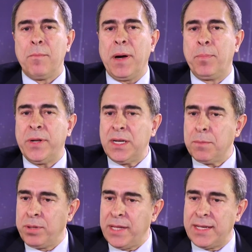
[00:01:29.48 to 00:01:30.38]
by putting
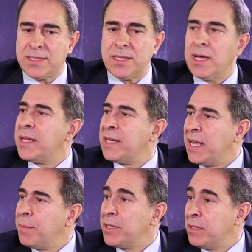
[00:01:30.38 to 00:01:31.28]
in place an
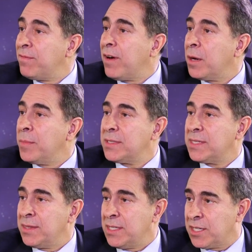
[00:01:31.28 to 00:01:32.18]
enabling
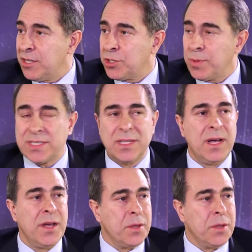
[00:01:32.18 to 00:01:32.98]
environment in these countries,